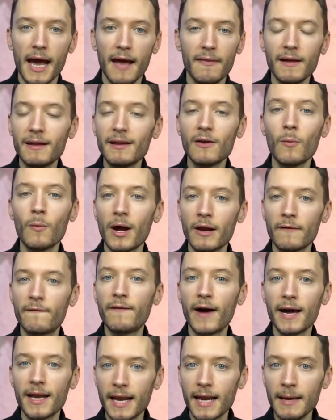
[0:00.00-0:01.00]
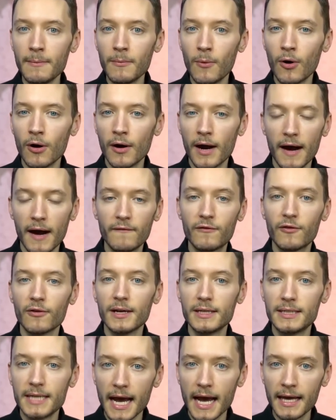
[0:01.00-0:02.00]
They didn't want to fight anymore after
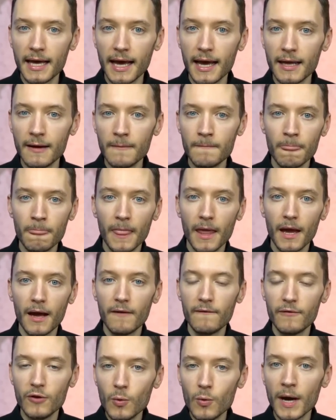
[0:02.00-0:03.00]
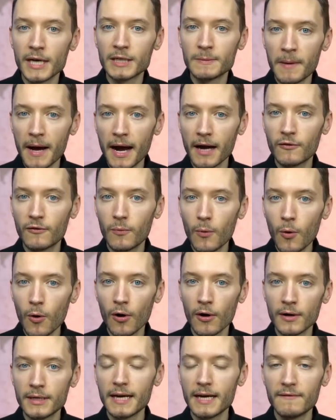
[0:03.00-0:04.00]
a decade of US-backed
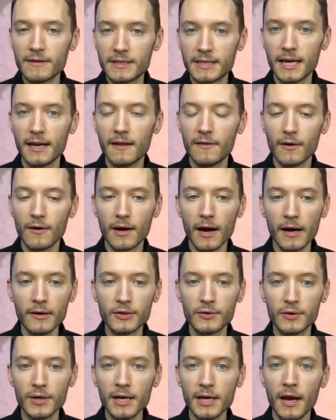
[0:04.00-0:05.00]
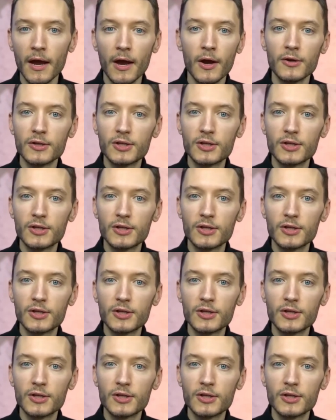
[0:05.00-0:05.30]
war devastated their country.